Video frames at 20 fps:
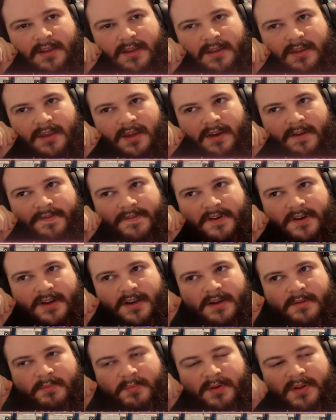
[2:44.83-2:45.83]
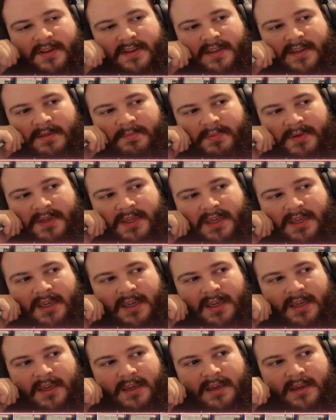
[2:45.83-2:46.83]
So if you're going to put
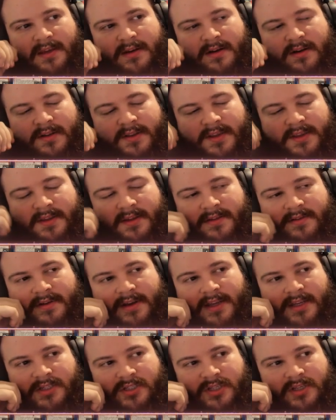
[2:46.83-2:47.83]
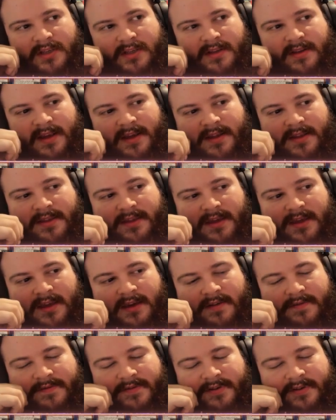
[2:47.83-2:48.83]
DPE and all these other engines, I
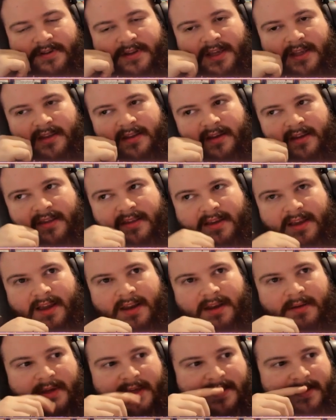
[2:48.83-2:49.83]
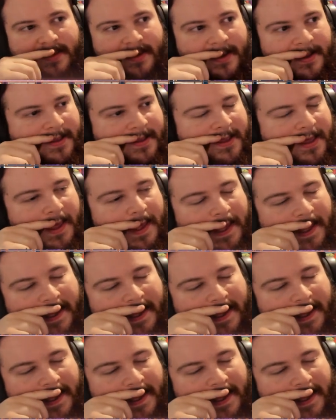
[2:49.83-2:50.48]
think Verte does kind of make sense